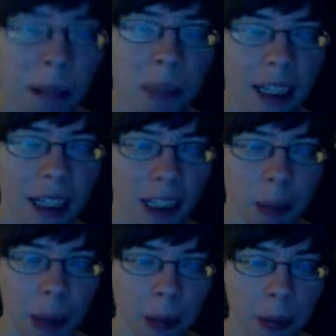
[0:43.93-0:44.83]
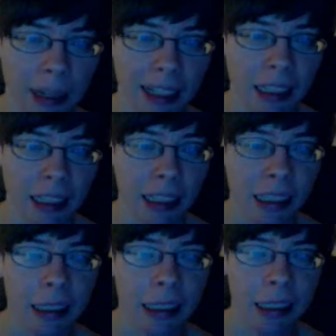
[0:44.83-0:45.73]
because my brain
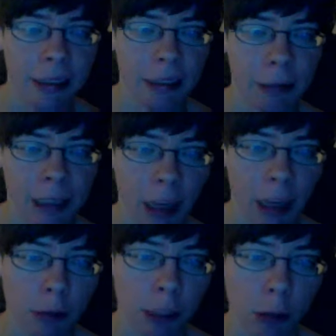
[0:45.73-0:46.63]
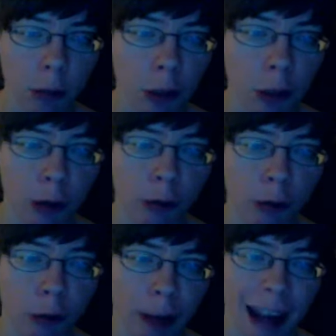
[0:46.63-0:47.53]
is was counting one, two, three,
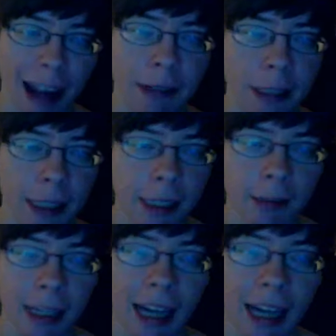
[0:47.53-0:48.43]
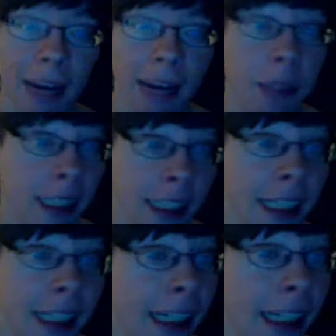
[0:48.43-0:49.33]
four, five instead of saying A, B, C, D,
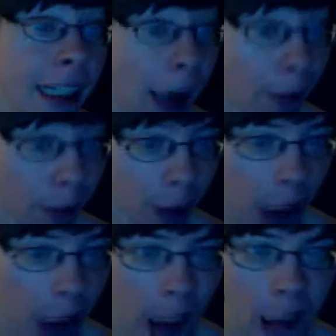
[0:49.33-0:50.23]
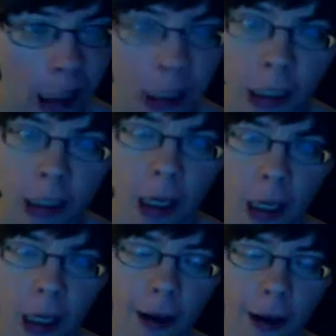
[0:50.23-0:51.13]
E, F.
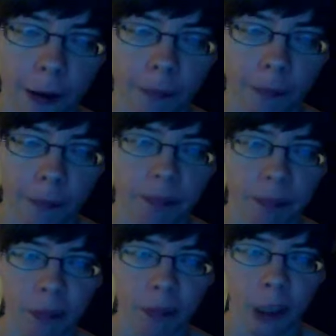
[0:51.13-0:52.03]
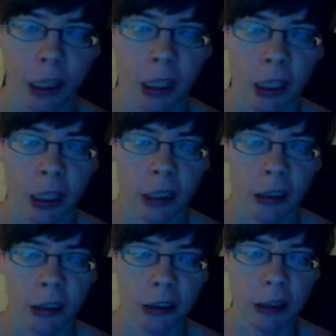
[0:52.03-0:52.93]
Um,
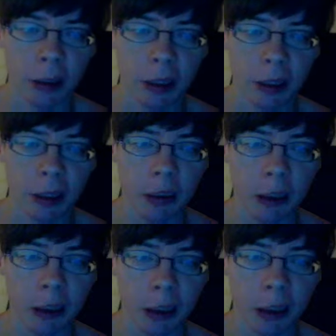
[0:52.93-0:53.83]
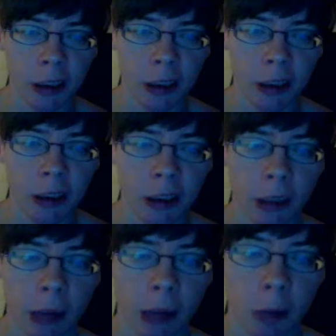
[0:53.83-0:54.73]
so it,
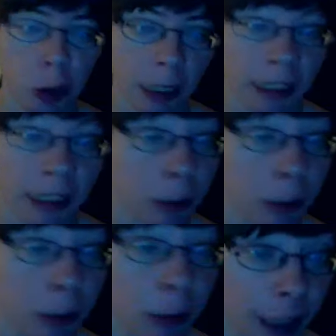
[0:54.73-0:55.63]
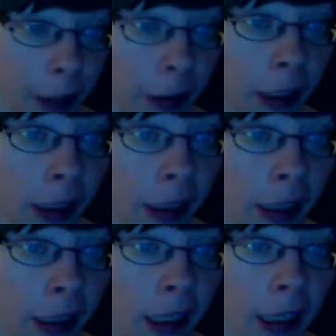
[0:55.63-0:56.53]
I was trying to figure out
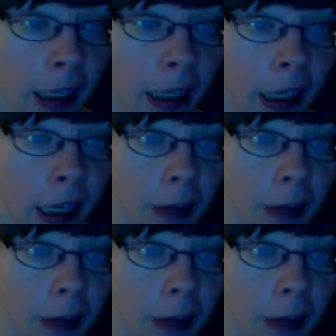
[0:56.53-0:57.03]
how to